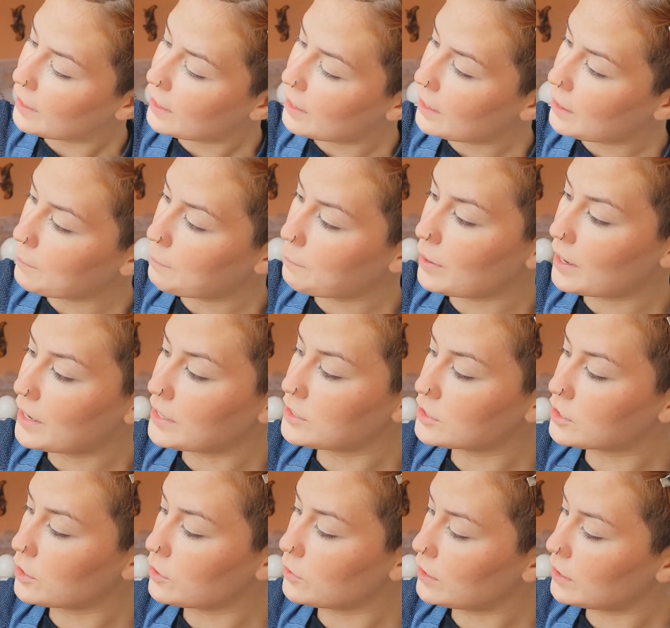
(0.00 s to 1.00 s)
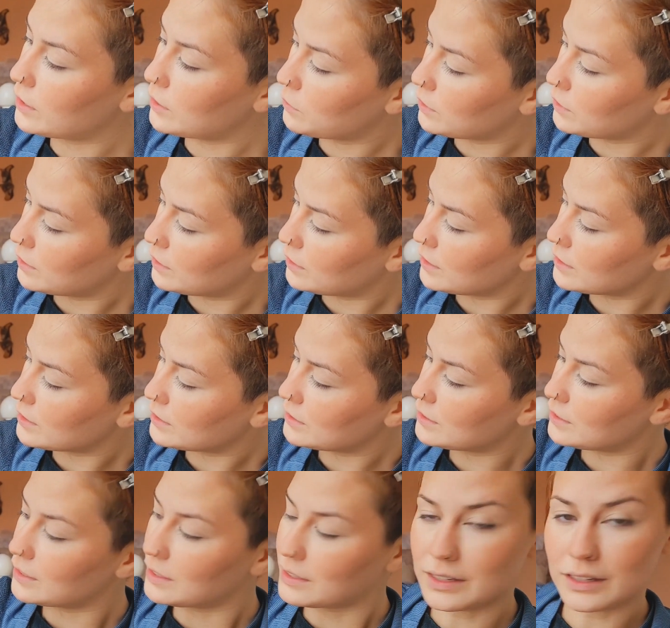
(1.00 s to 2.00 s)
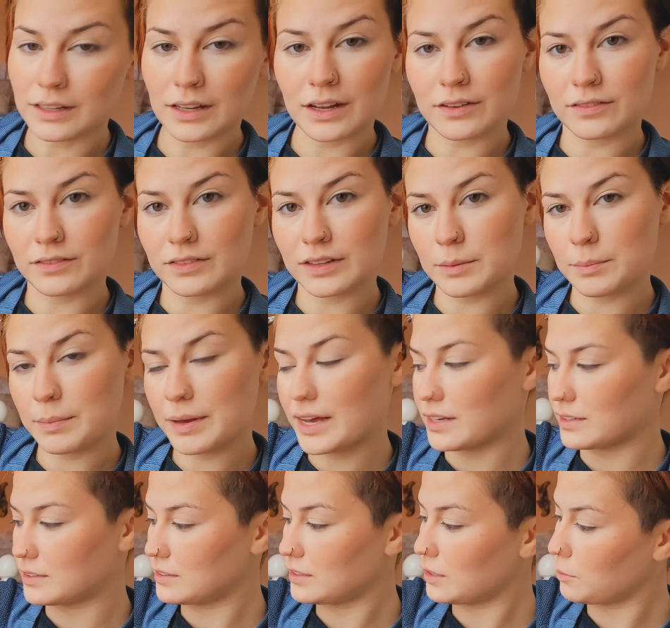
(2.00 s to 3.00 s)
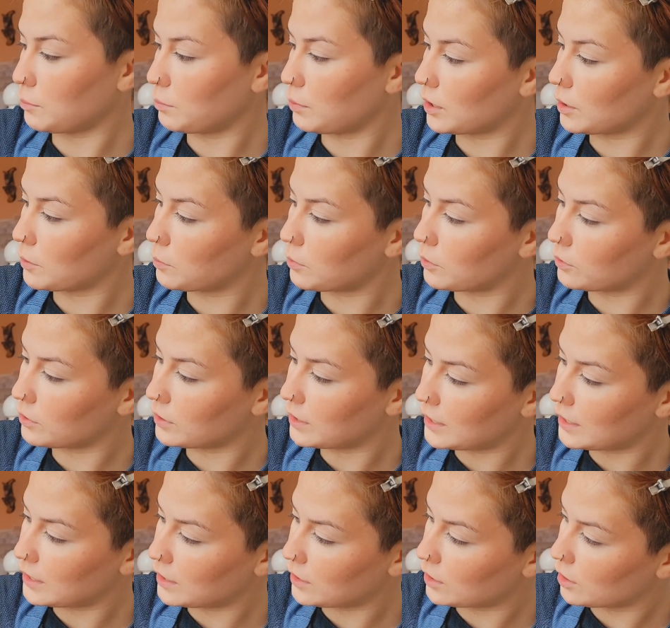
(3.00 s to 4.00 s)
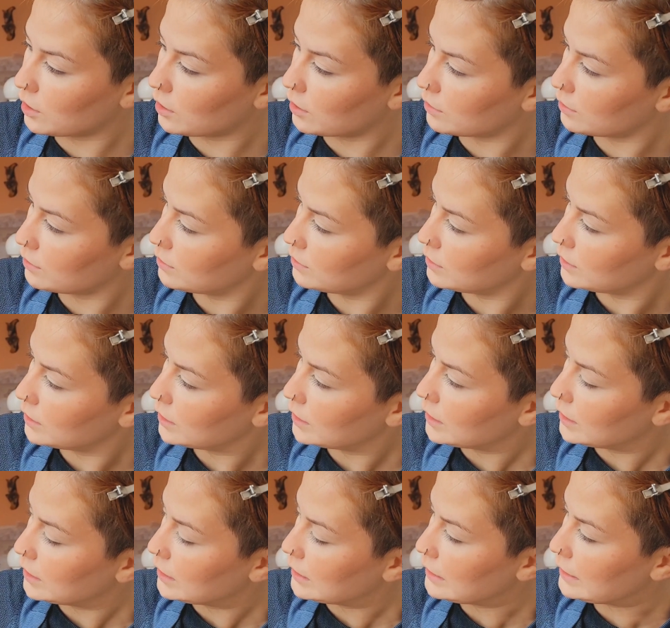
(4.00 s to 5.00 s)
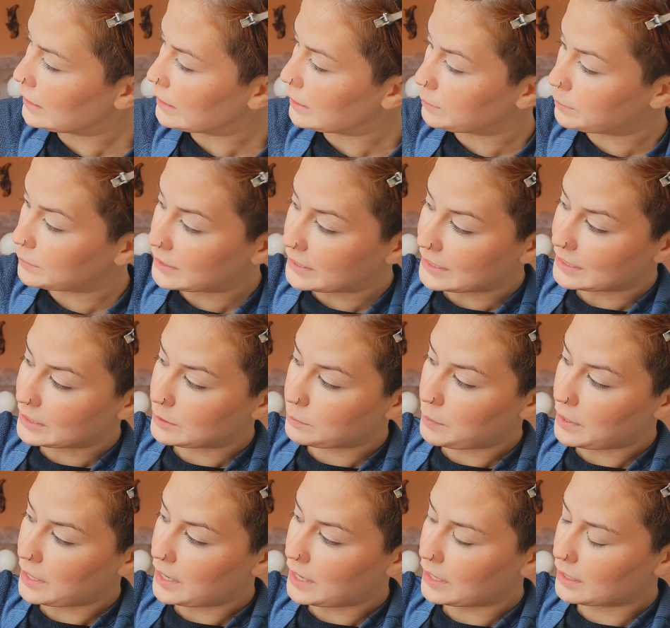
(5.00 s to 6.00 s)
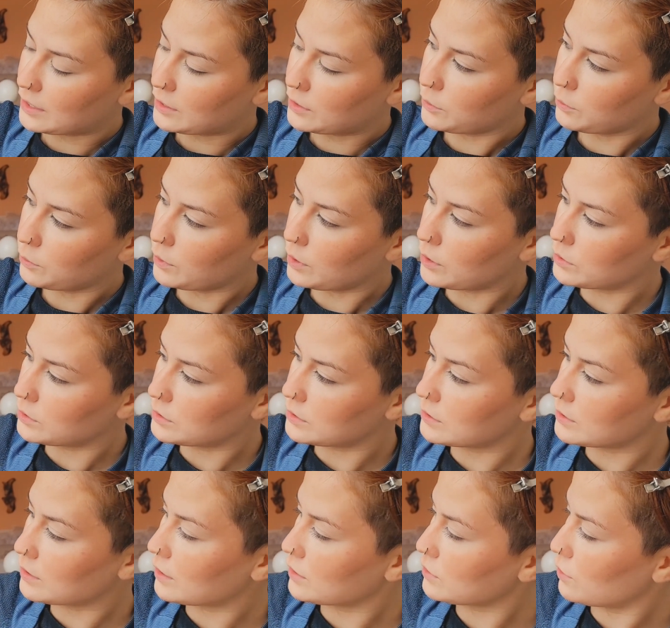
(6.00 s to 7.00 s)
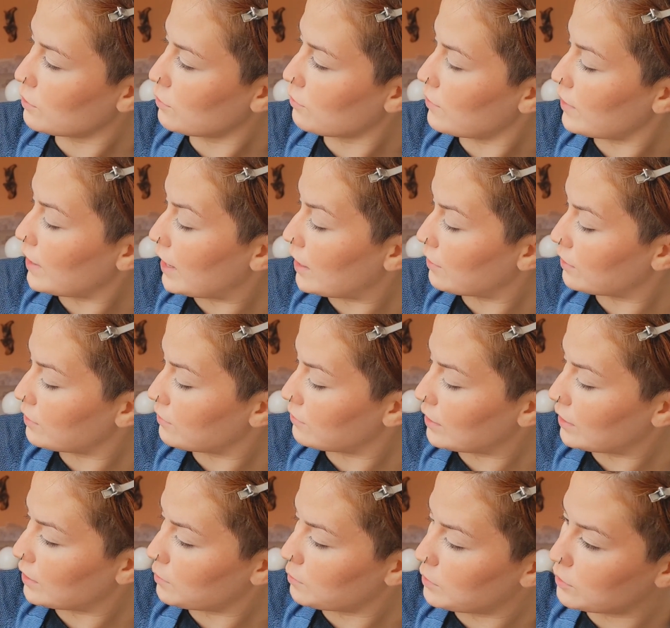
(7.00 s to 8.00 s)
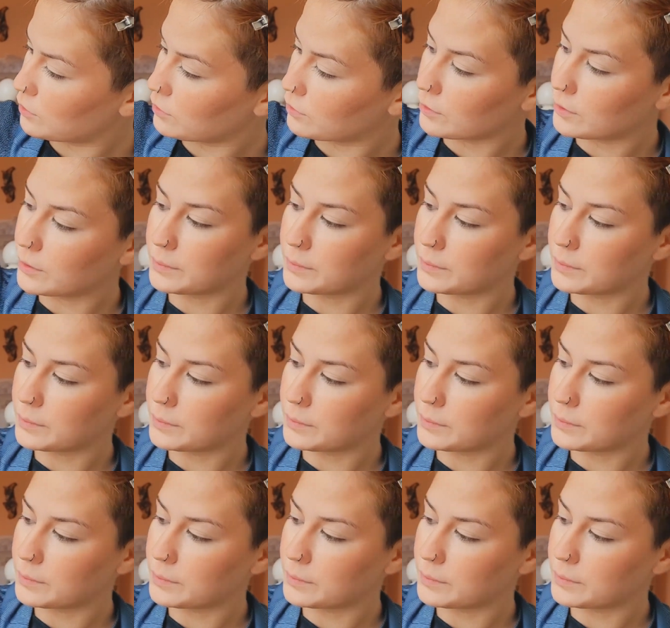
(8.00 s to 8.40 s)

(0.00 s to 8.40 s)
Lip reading: might go in with this lovely pastel purple here. But this pink rose is also very, very beautiful.